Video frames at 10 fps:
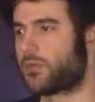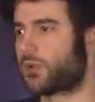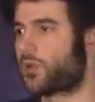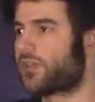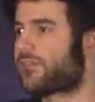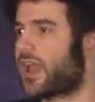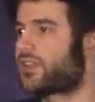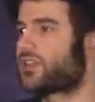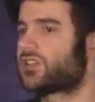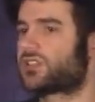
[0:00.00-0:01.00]
But one
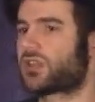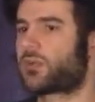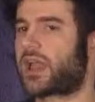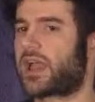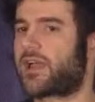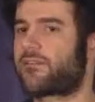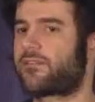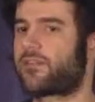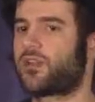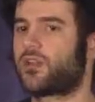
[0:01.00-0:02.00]
advantage that we have
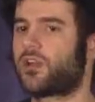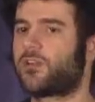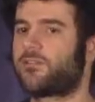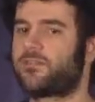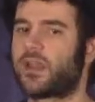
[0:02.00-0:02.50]
of